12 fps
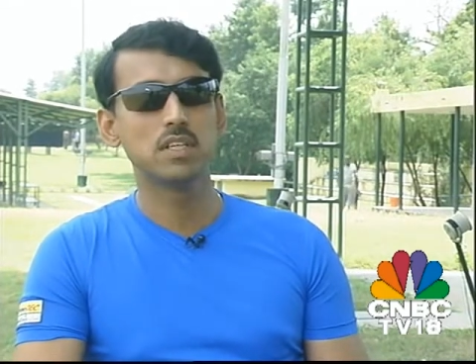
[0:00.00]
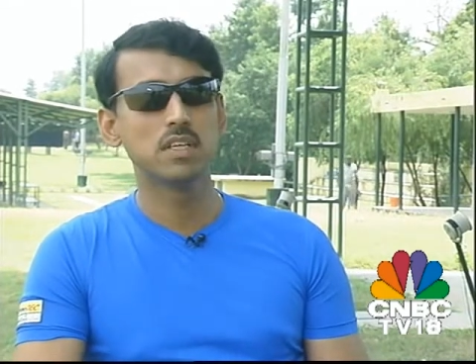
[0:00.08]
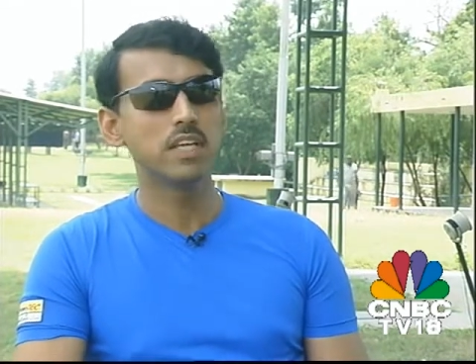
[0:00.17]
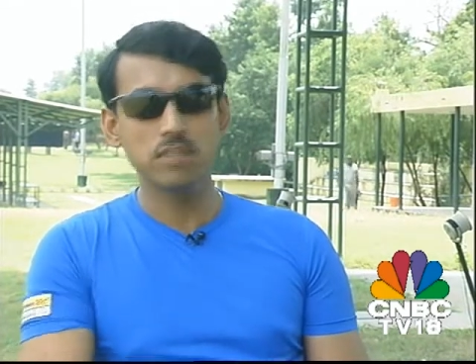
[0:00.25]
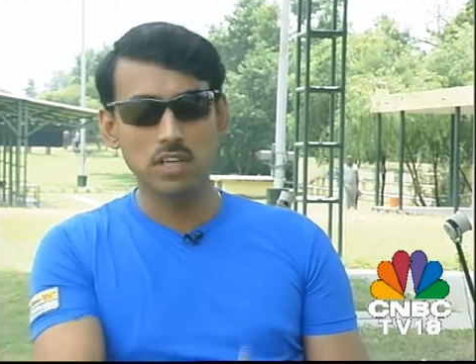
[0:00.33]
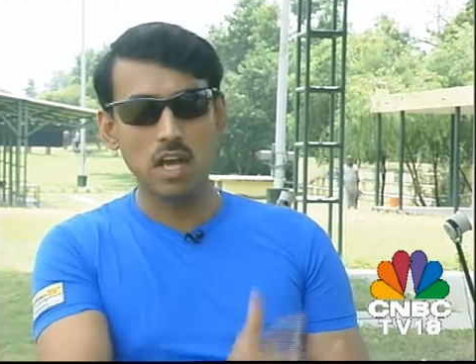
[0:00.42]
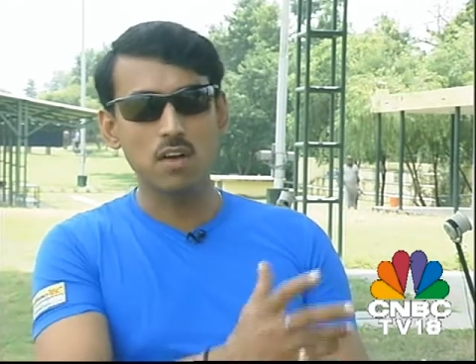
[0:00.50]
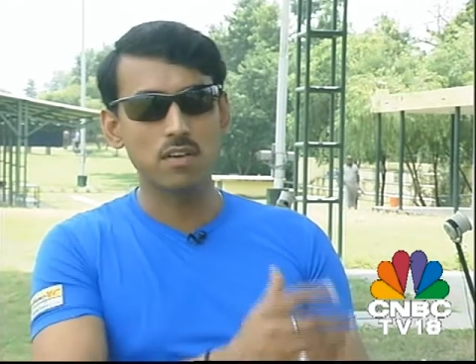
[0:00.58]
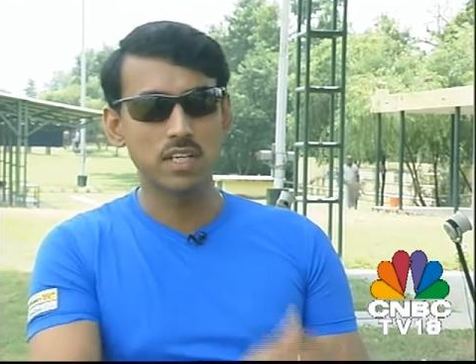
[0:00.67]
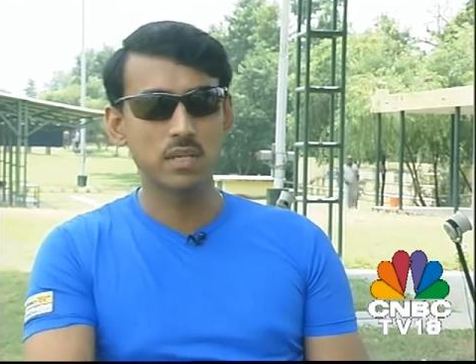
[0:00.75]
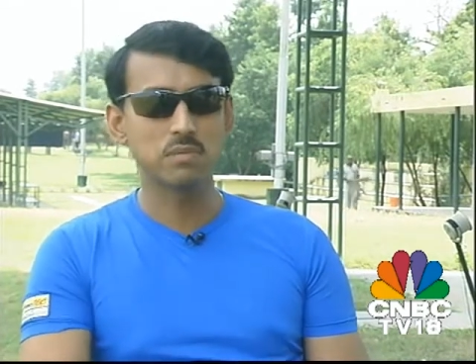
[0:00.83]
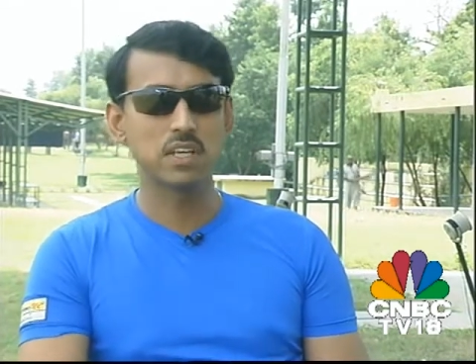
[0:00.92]
even now
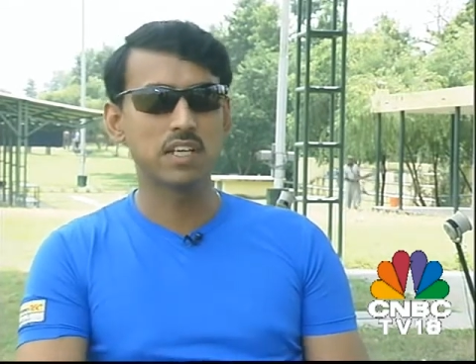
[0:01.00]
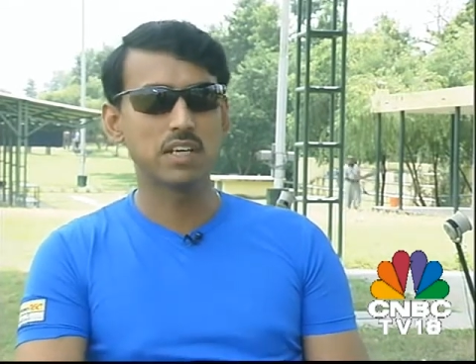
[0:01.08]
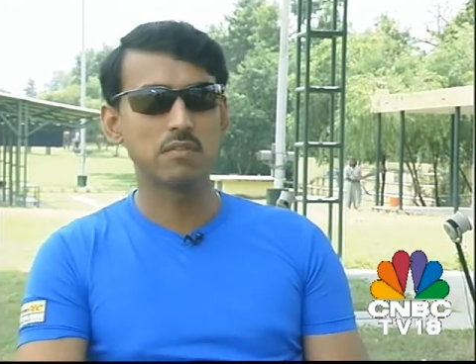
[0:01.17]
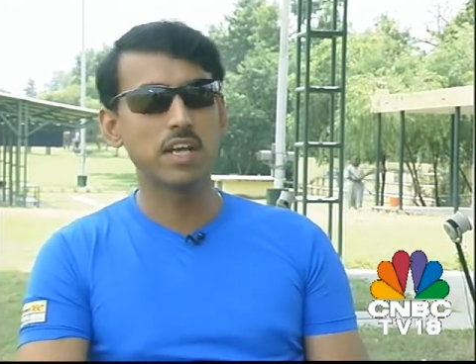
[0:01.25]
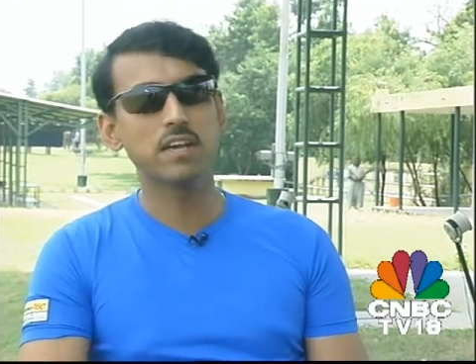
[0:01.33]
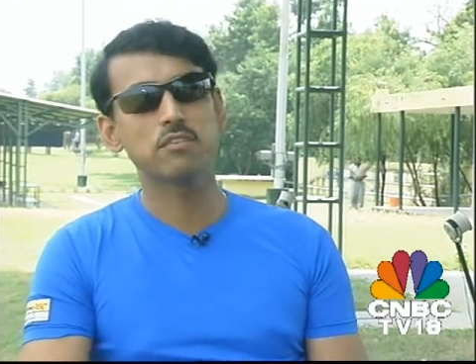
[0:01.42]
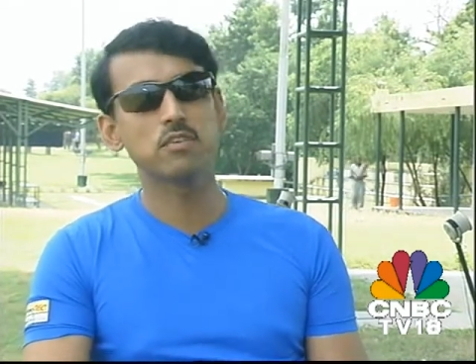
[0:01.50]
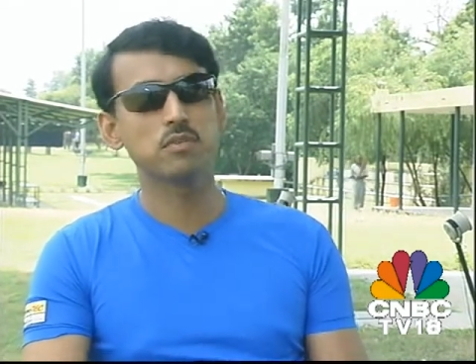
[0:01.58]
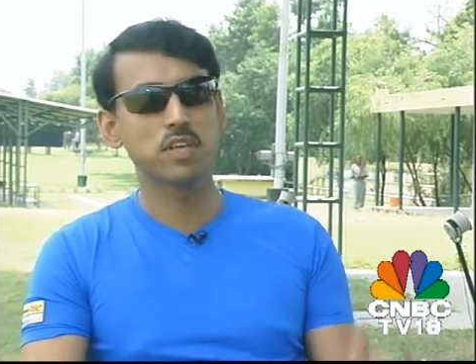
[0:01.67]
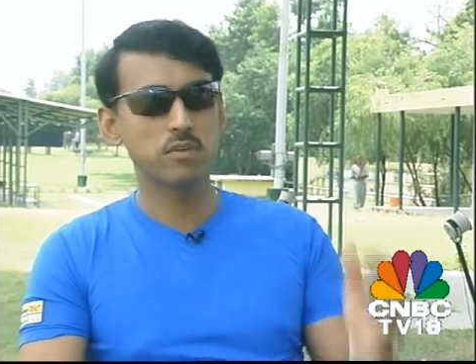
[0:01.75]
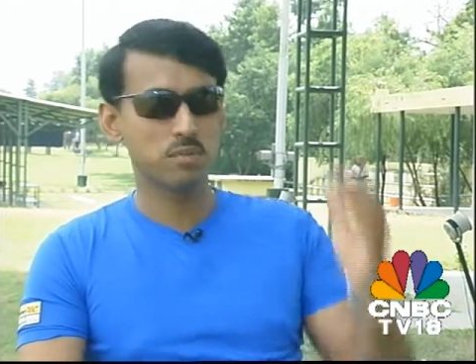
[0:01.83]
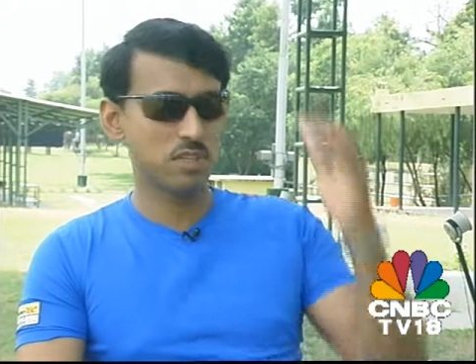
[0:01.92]
I keep telling her, why have you
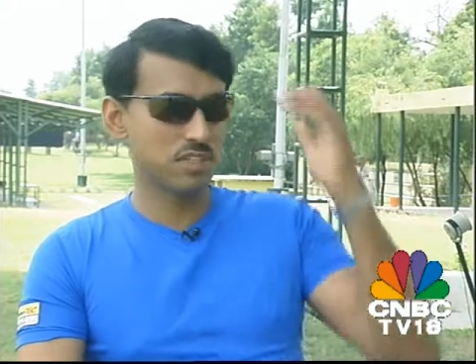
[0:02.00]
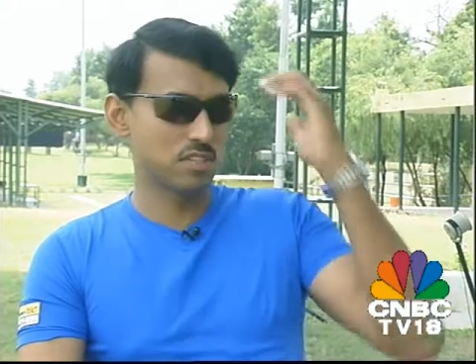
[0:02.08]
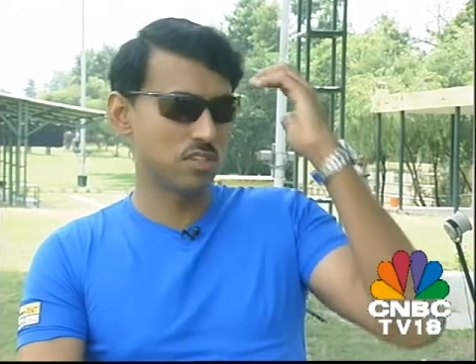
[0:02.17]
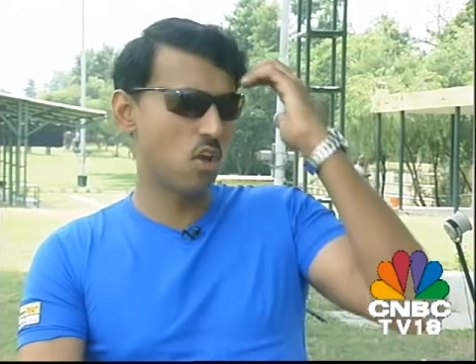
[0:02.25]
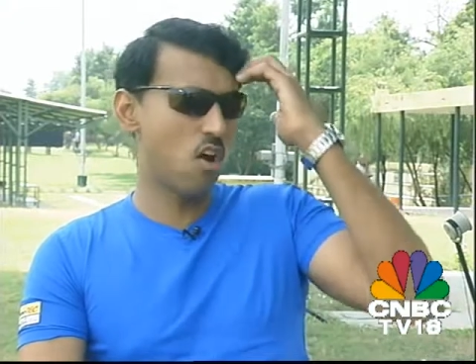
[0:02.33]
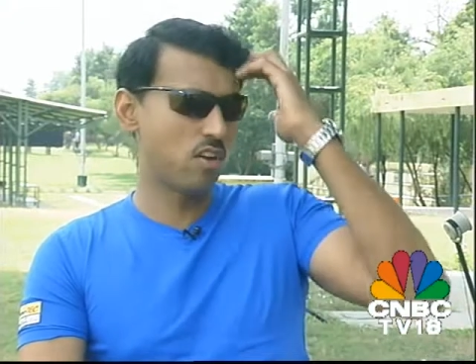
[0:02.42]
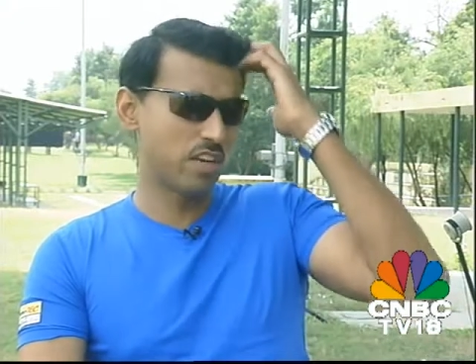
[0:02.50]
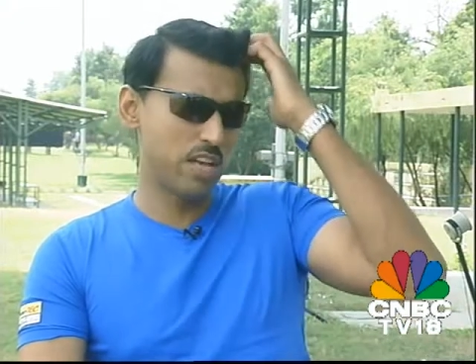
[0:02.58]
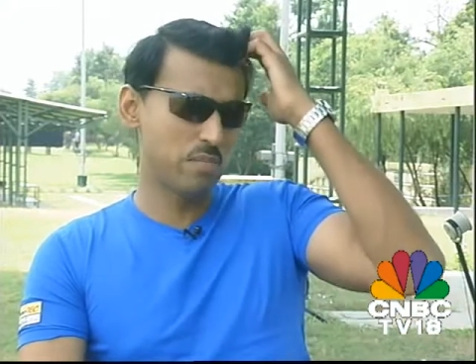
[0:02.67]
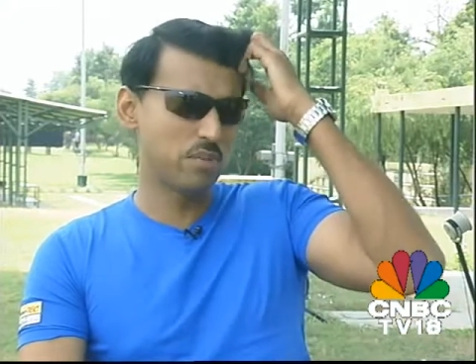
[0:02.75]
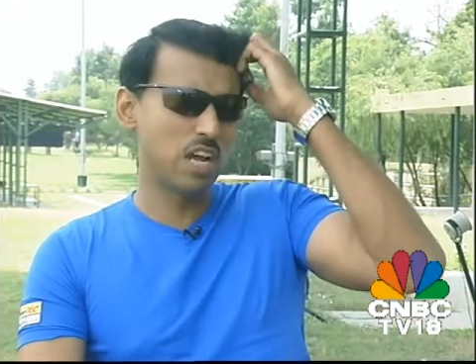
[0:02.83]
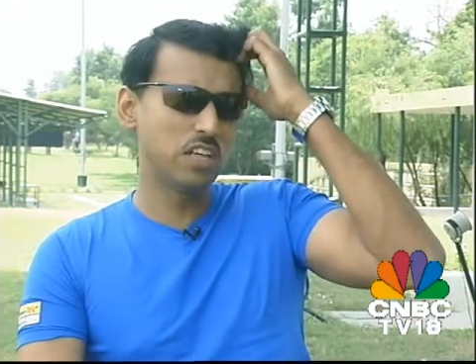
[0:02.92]
given me this long
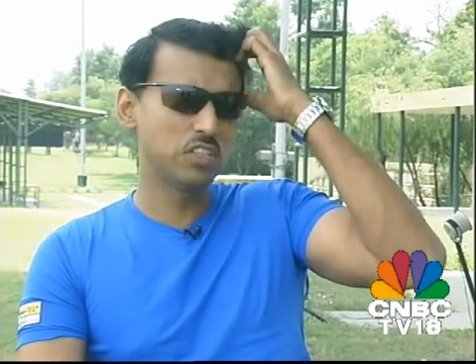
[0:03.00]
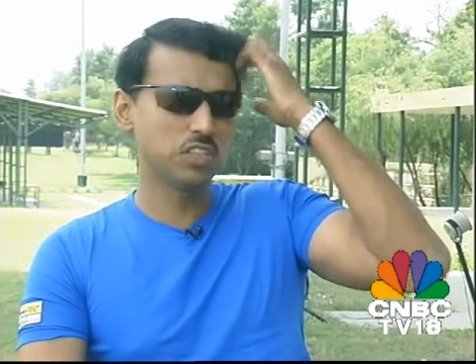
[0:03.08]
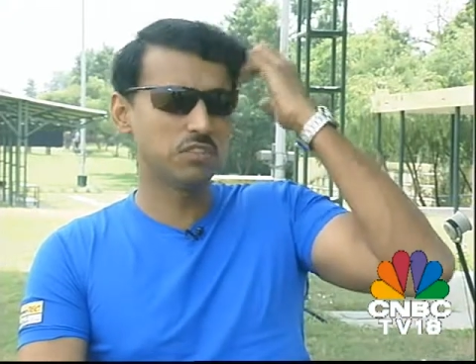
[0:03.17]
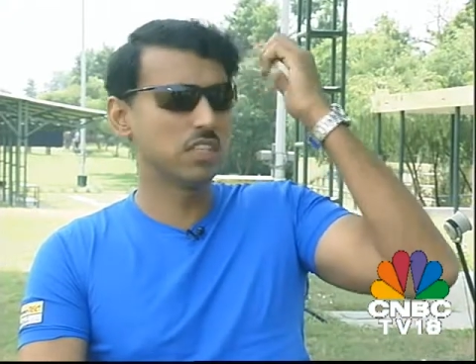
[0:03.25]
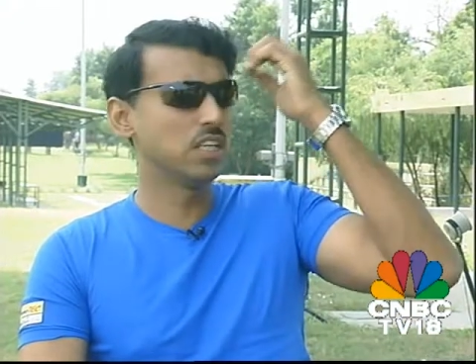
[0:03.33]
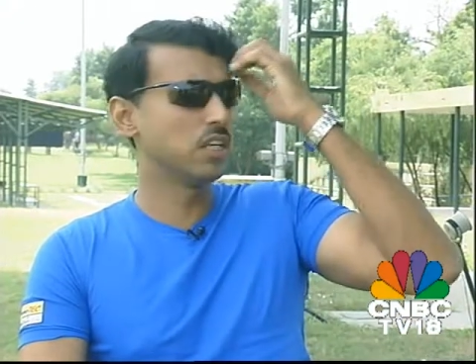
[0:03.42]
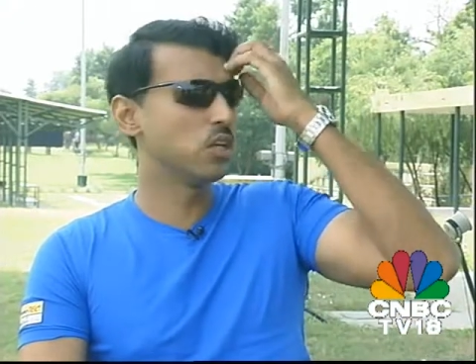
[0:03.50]
name, Rajyavardhan?